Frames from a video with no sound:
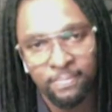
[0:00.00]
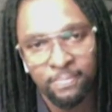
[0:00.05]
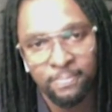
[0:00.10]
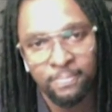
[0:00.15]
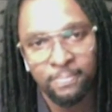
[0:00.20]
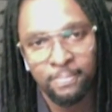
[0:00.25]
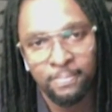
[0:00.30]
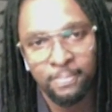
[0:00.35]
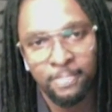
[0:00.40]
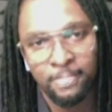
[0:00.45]

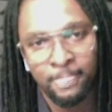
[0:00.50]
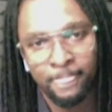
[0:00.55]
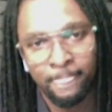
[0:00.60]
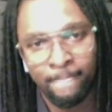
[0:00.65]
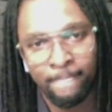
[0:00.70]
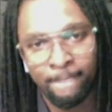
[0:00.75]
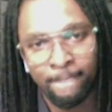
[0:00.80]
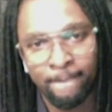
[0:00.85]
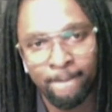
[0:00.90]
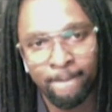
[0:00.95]

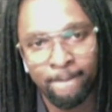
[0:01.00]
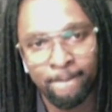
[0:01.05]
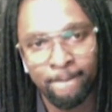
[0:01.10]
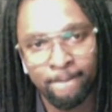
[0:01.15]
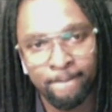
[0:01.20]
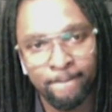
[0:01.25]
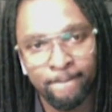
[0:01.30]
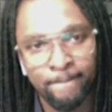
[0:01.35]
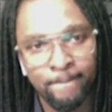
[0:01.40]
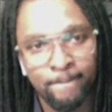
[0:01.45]

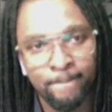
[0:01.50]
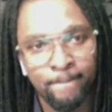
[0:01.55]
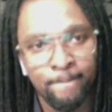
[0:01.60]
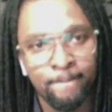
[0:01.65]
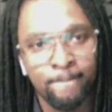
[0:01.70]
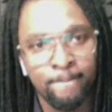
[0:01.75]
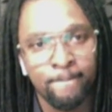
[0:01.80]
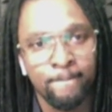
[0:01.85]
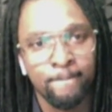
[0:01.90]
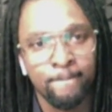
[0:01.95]

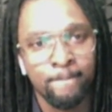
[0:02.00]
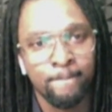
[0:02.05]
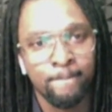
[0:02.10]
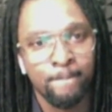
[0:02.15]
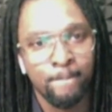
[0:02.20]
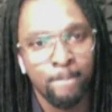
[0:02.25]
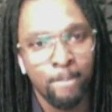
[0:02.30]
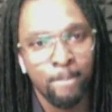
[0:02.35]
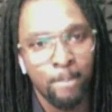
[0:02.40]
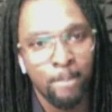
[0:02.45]

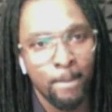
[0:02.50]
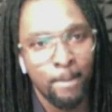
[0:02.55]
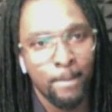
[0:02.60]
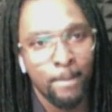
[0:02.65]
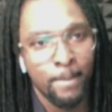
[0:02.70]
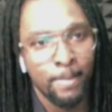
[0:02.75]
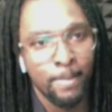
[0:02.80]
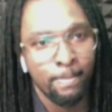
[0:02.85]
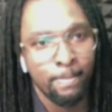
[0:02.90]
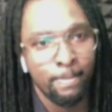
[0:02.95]

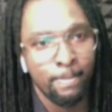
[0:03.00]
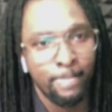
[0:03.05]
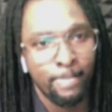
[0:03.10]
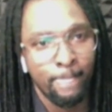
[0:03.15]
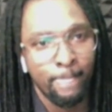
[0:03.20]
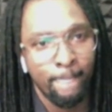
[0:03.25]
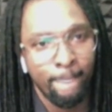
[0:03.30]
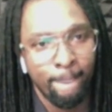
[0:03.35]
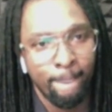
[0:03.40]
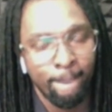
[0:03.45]

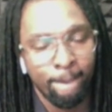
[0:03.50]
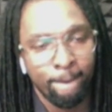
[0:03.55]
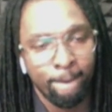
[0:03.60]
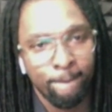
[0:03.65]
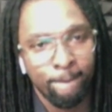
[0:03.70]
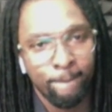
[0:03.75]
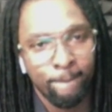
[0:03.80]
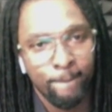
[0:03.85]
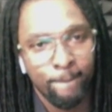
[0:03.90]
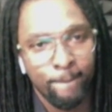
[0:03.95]

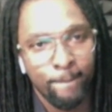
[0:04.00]
This person isn't speaking.